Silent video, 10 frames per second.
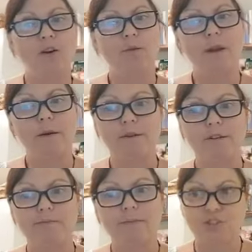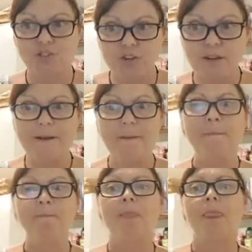lower blood sugar
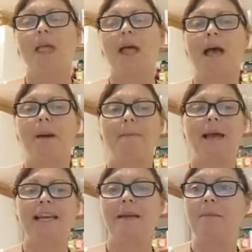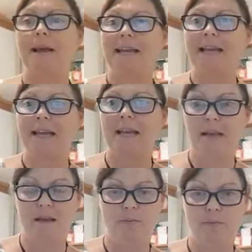um, and it may
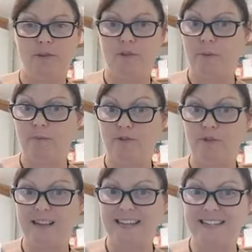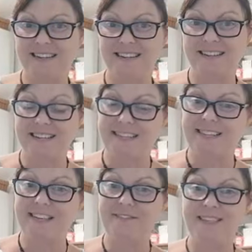help to improve insulin
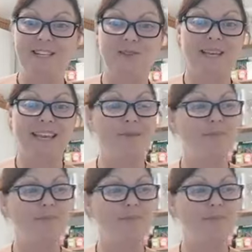sensitivity. So again,